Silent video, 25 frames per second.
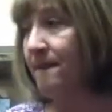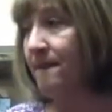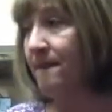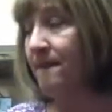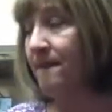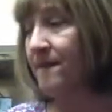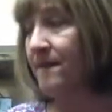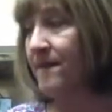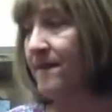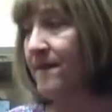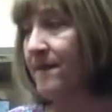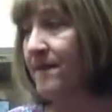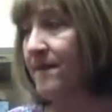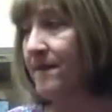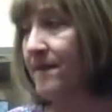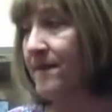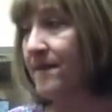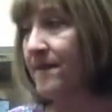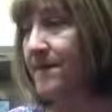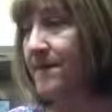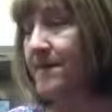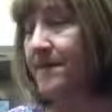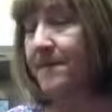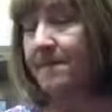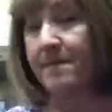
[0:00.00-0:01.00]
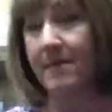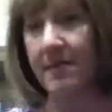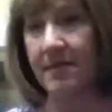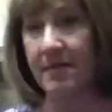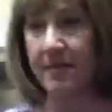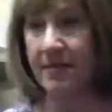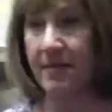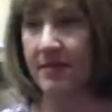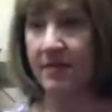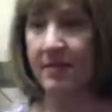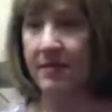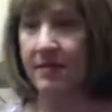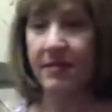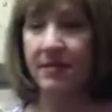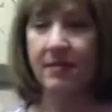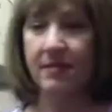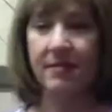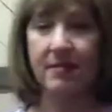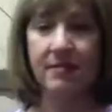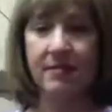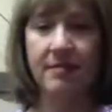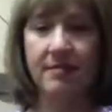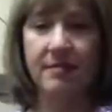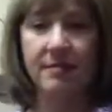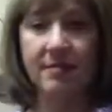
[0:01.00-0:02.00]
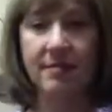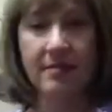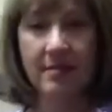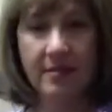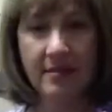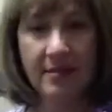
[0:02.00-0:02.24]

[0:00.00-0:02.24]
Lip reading: That's it. Thank you.